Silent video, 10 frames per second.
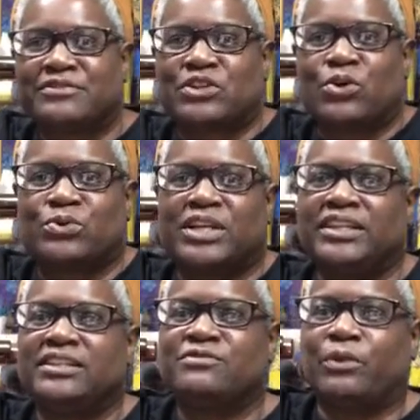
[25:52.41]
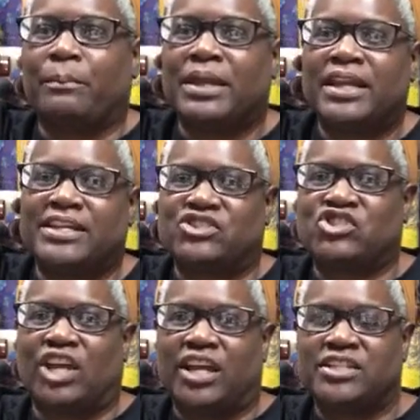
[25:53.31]
So nothing for me has
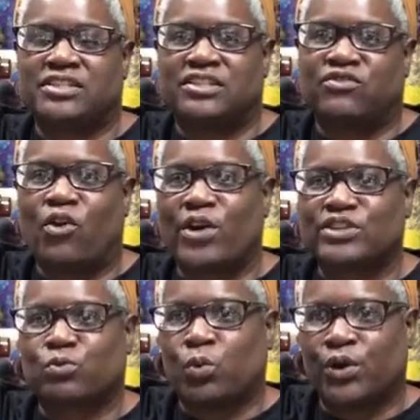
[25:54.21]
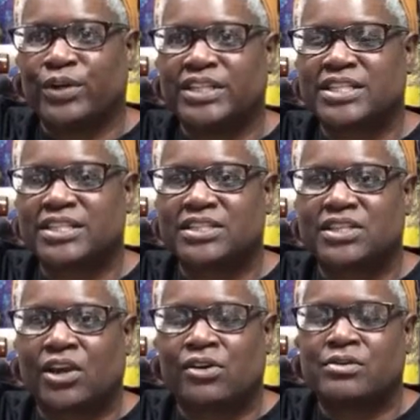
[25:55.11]
changed as far as work is
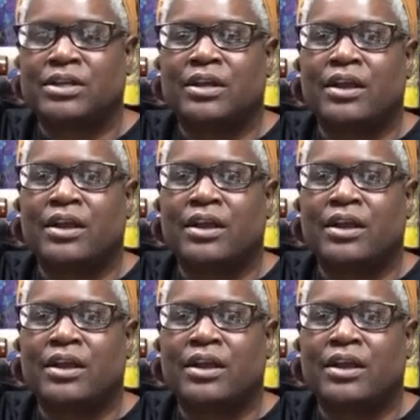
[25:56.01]
concerned